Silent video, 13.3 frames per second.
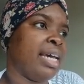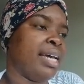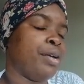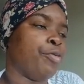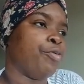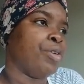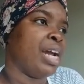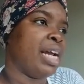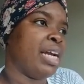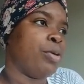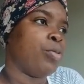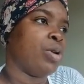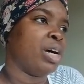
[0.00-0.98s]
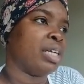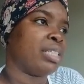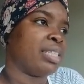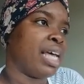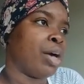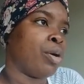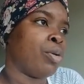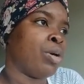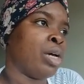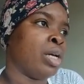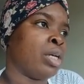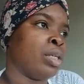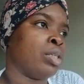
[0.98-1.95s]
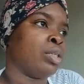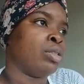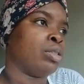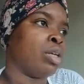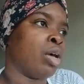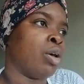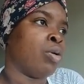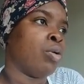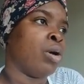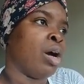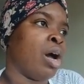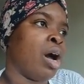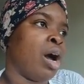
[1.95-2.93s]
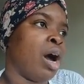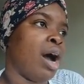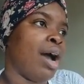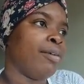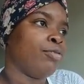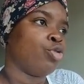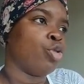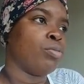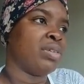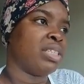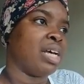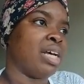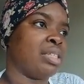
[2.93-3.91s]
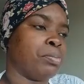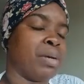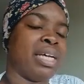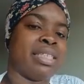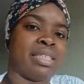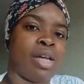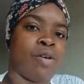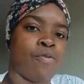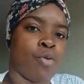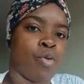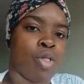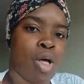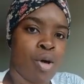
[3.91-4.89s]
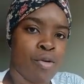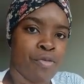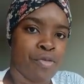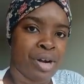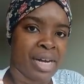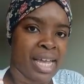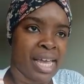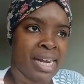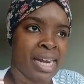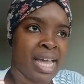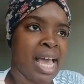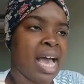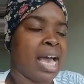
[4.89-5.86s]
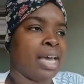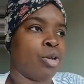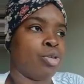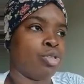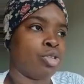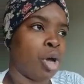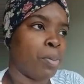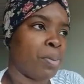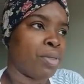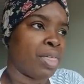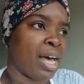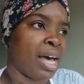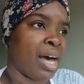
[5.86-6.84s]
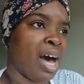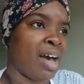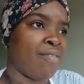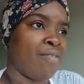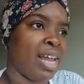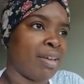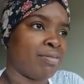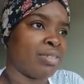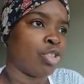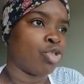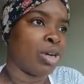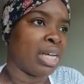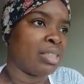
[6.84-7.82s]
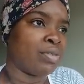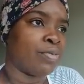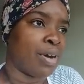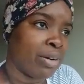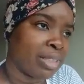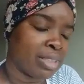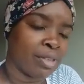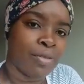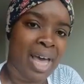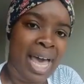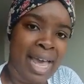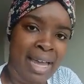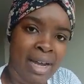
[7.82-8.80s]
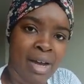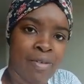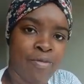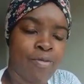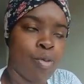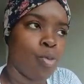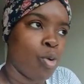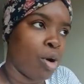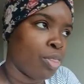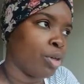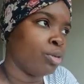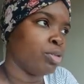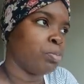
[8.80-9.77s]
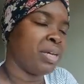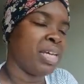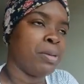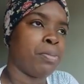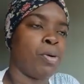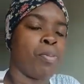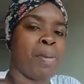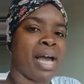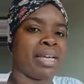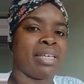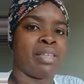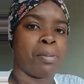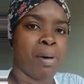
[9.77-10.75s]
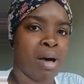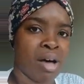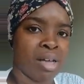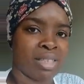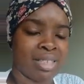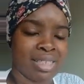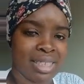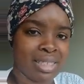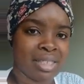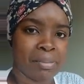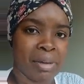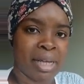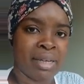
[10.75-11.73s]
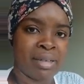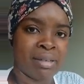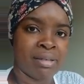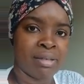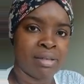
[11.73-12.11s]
It rarely works out. So I've traumatized myself all over again. And on top of that, I've left a transference of anger from what those people back in the past did to me.